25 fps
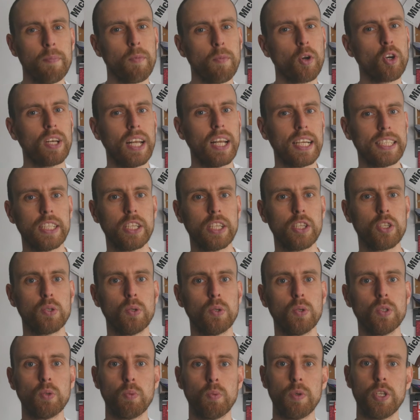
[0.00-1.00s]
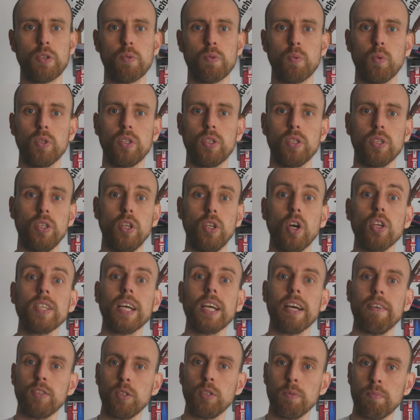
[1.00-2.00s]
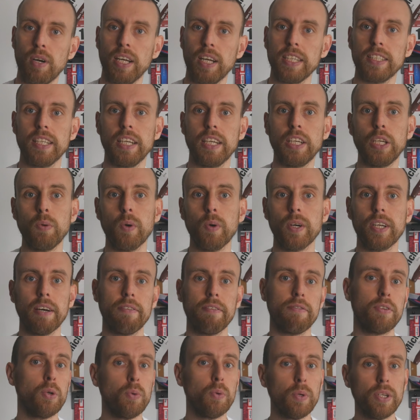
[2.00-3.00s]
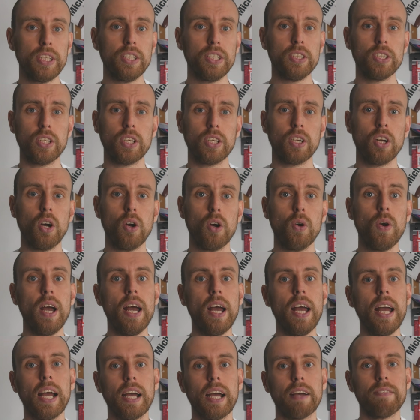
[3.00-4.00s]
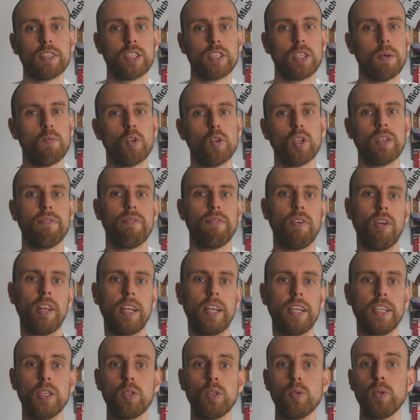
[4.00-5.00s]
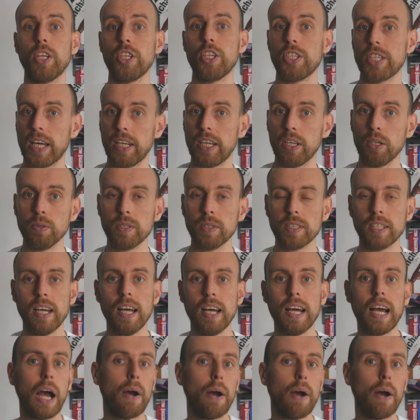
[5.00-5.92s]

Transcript: More classic shoes, which would not have surprised anyone a few years ago, have somewhat fallen into the shadows.